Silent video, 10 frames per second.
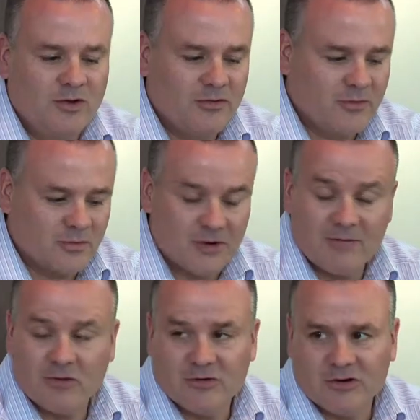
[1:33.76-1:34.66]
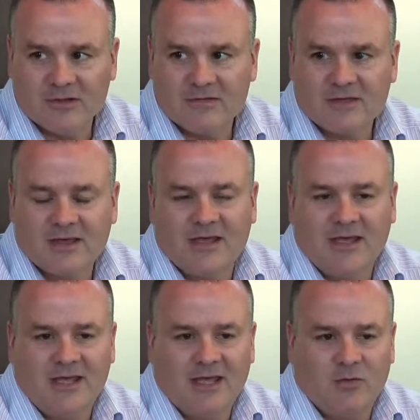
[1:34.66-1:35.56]
call those our evergreens,
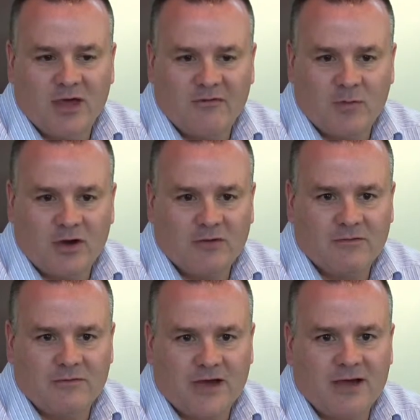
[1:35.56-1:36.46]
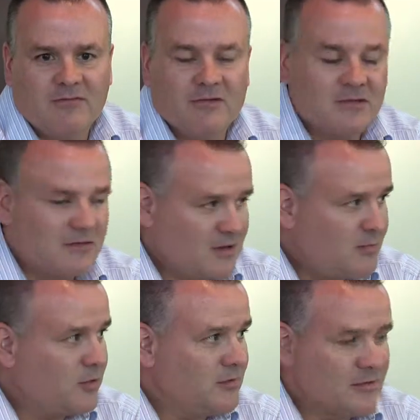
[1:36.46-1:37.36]
and we have about 5 to 6
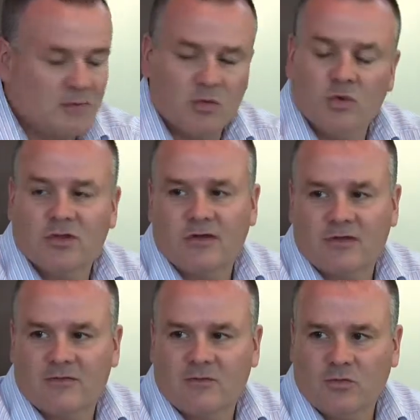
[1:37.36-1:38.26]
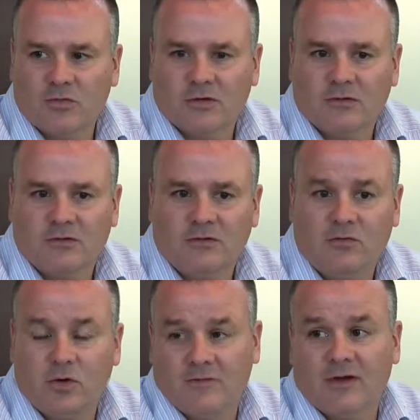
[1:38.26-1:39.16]
companies that have been with us for
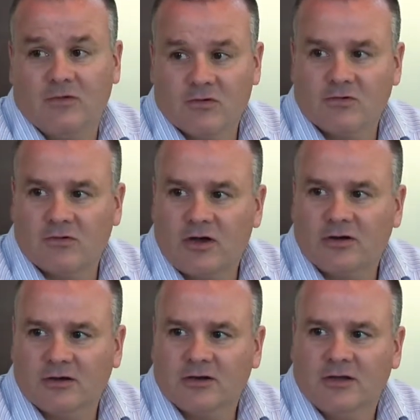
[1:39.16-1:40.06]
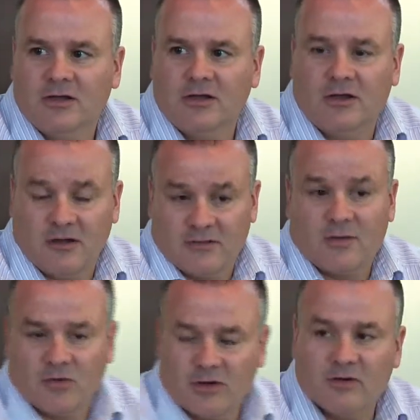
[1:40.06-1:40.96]
25 years or longer.
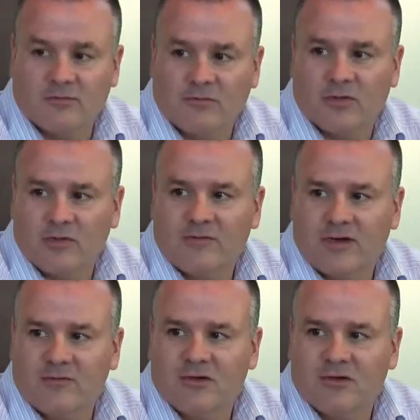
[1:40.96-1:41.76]
Some are here for 35